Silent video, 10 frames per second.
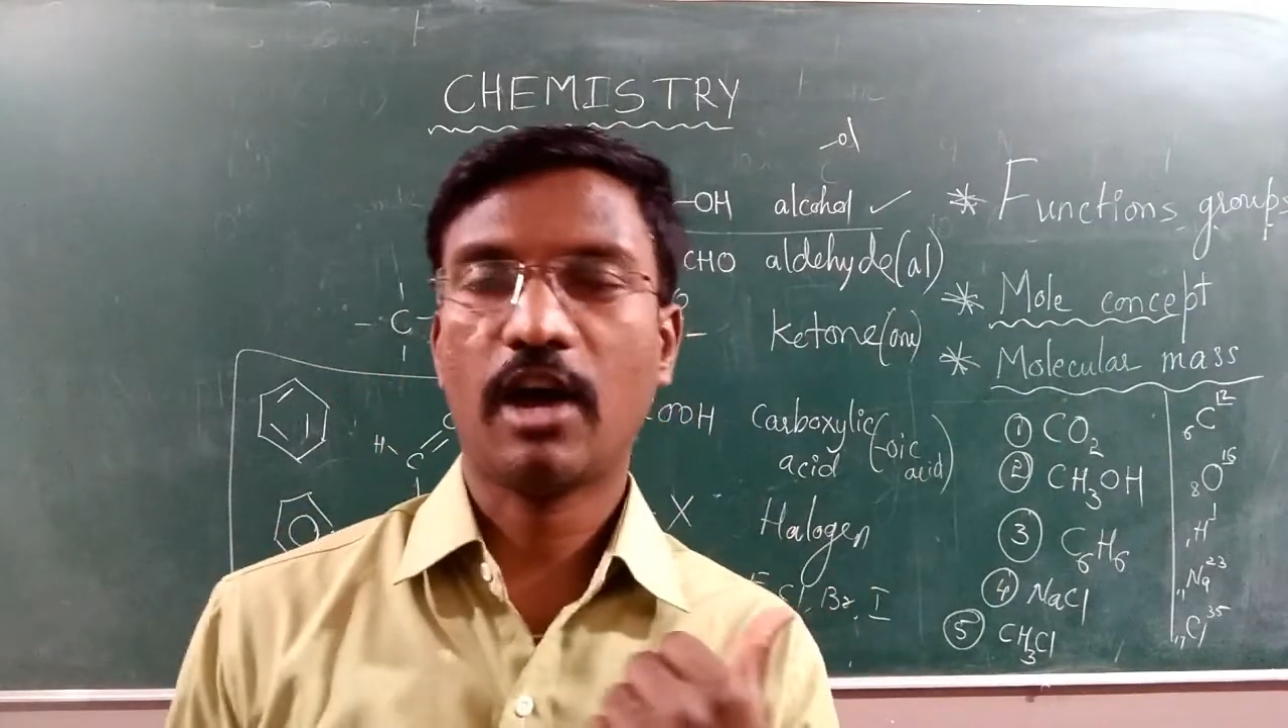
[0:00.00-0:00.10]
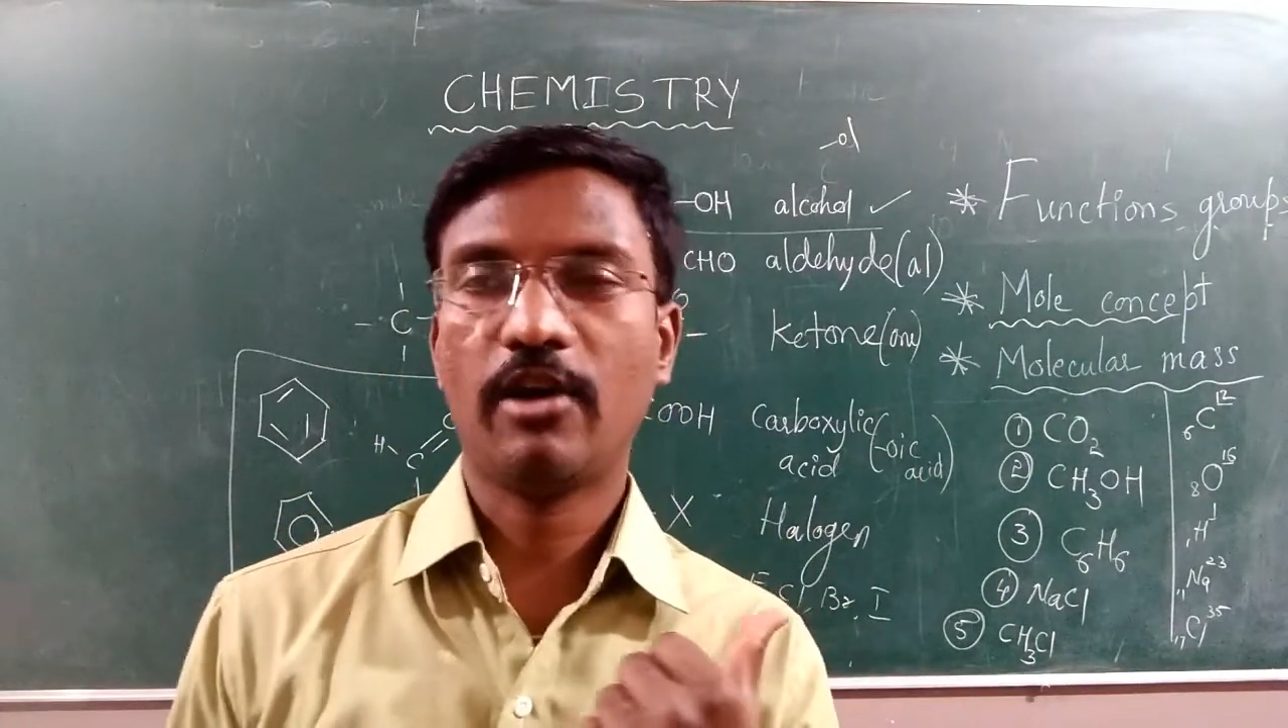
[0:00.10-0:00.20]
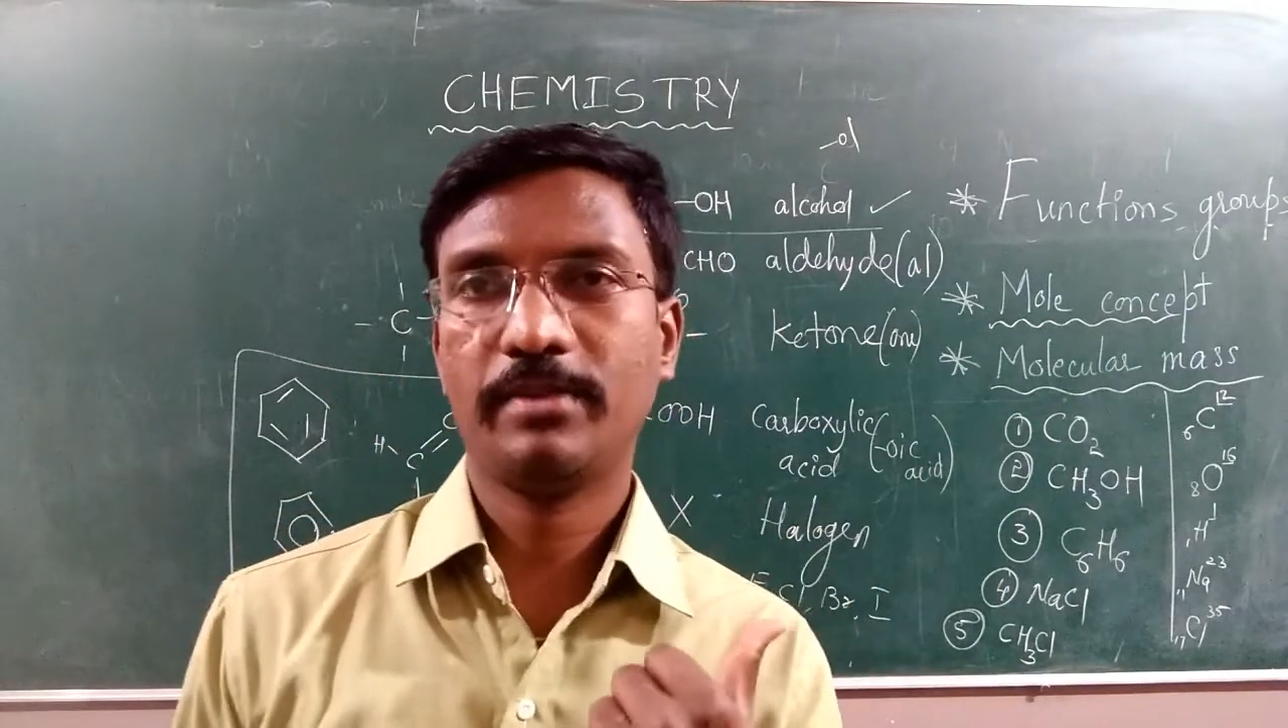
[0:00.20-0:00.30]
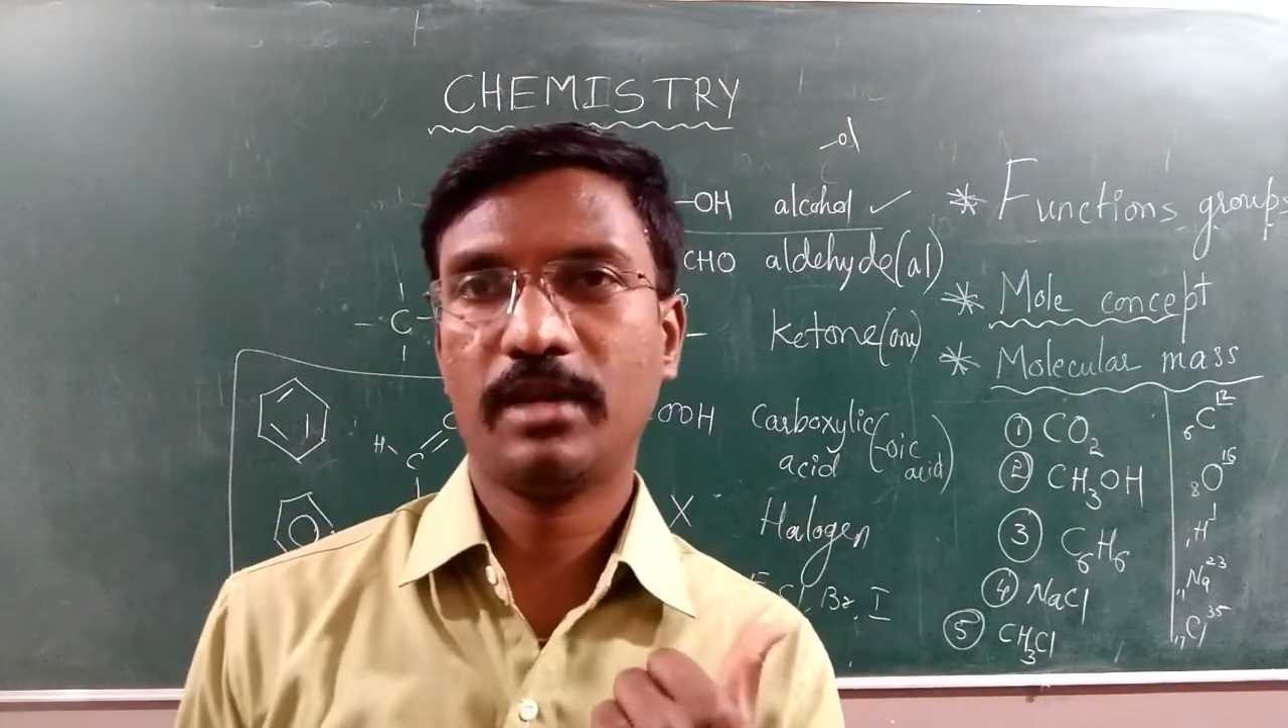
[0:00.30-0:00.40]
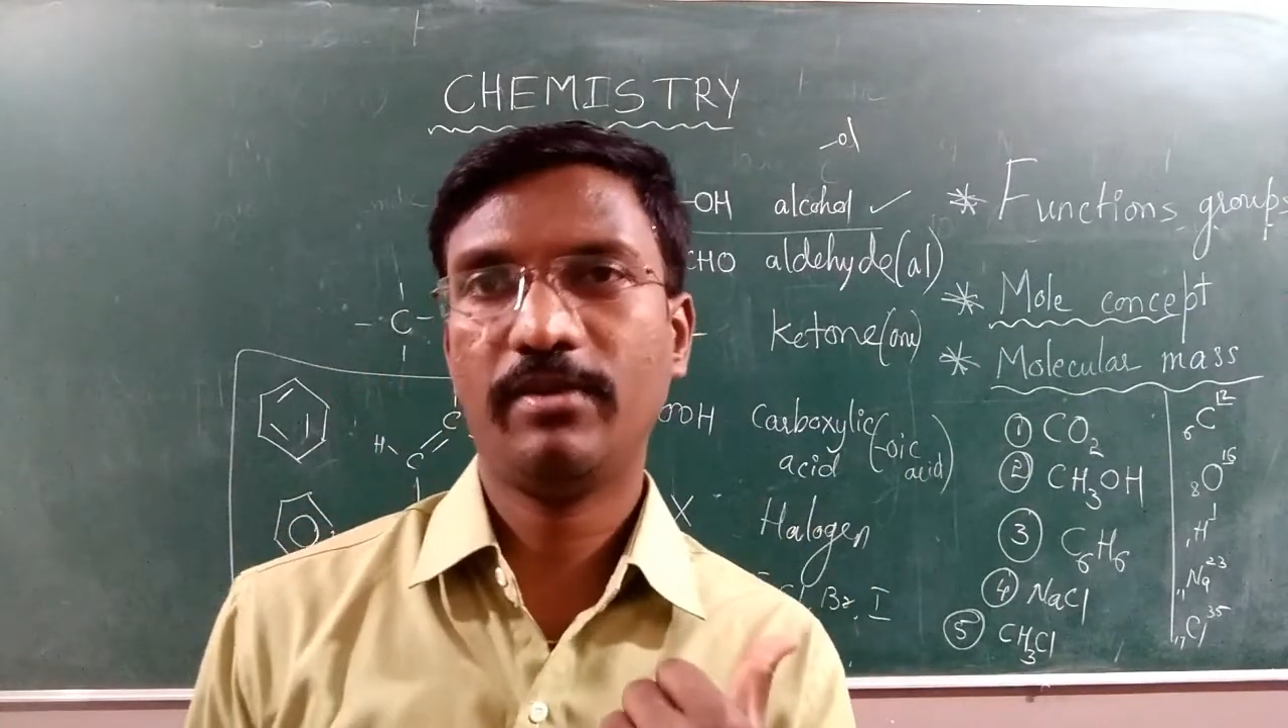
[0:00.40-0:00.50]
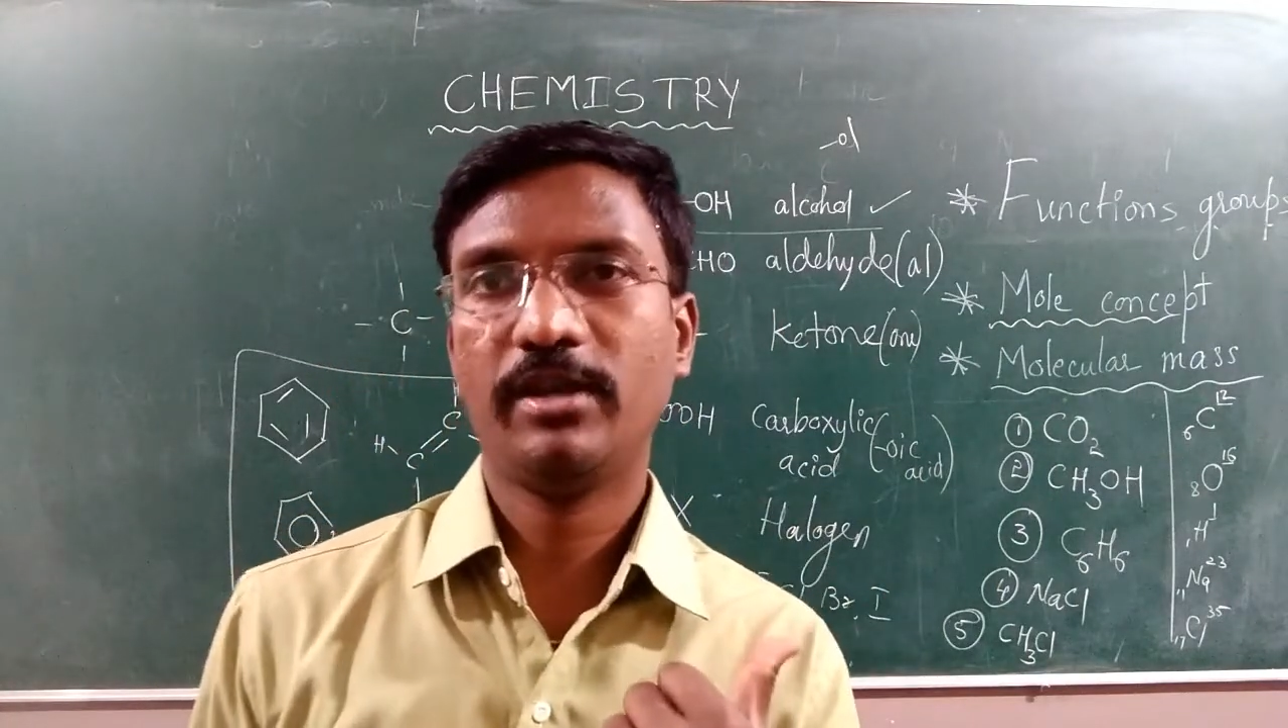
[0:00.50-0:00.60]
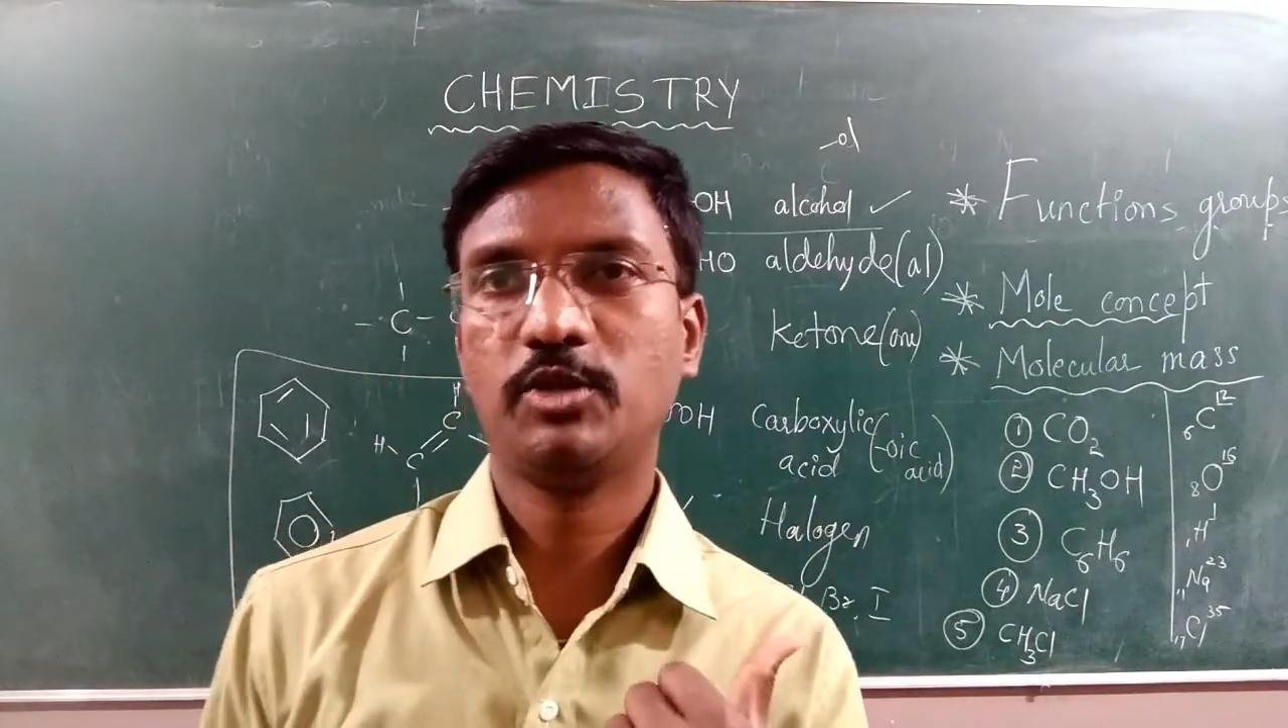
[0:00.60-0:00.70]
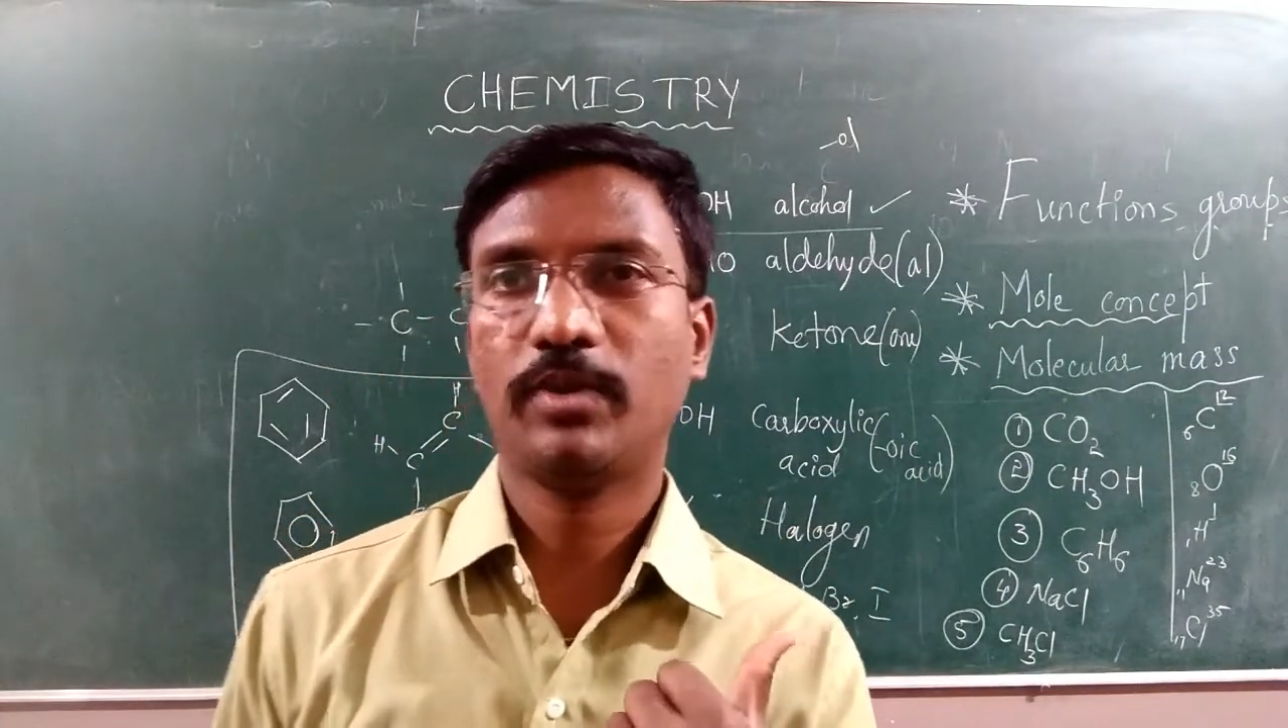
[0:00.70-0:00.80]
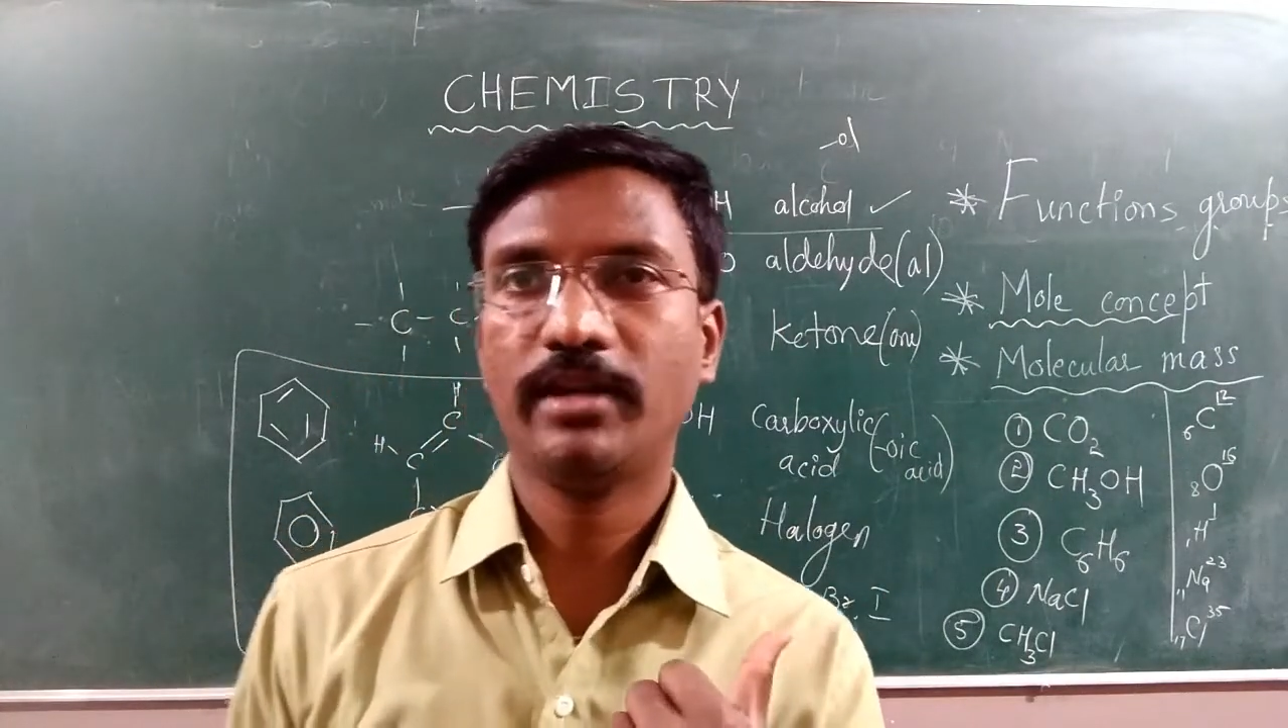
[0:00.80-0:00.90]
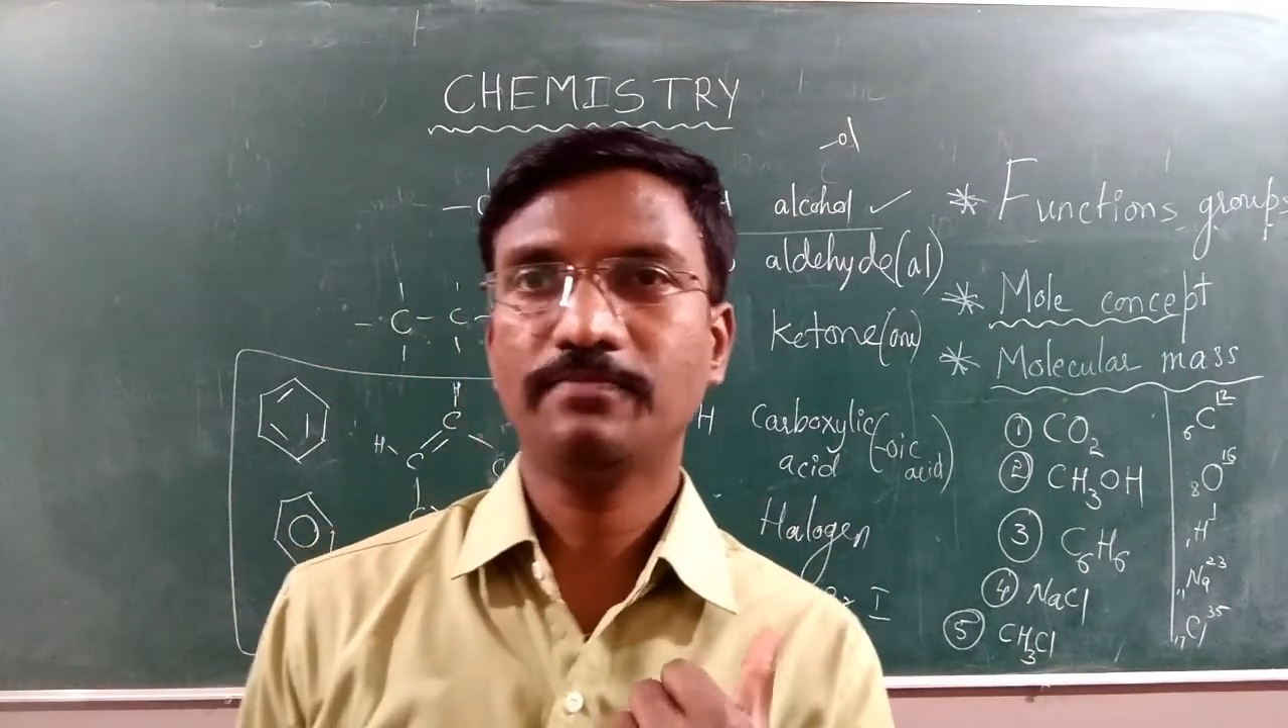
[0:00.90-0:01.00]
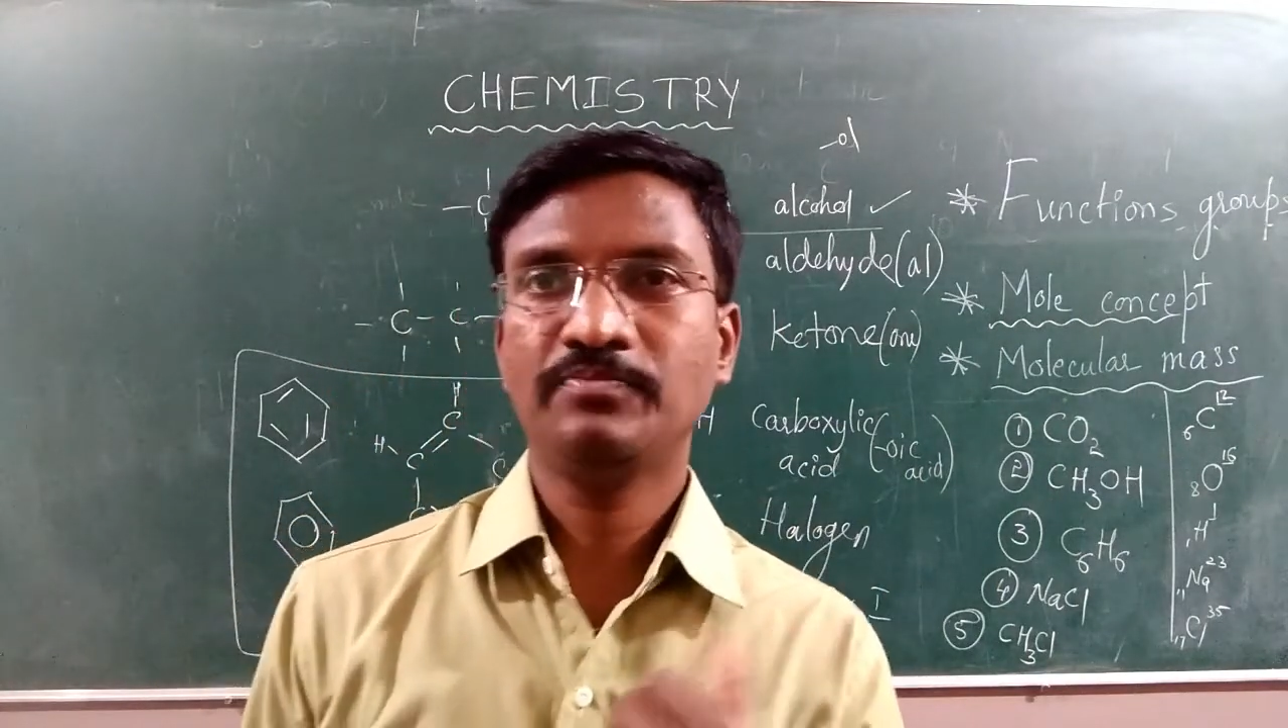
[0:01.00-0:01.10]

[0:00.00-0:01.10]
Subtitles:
I am giving today.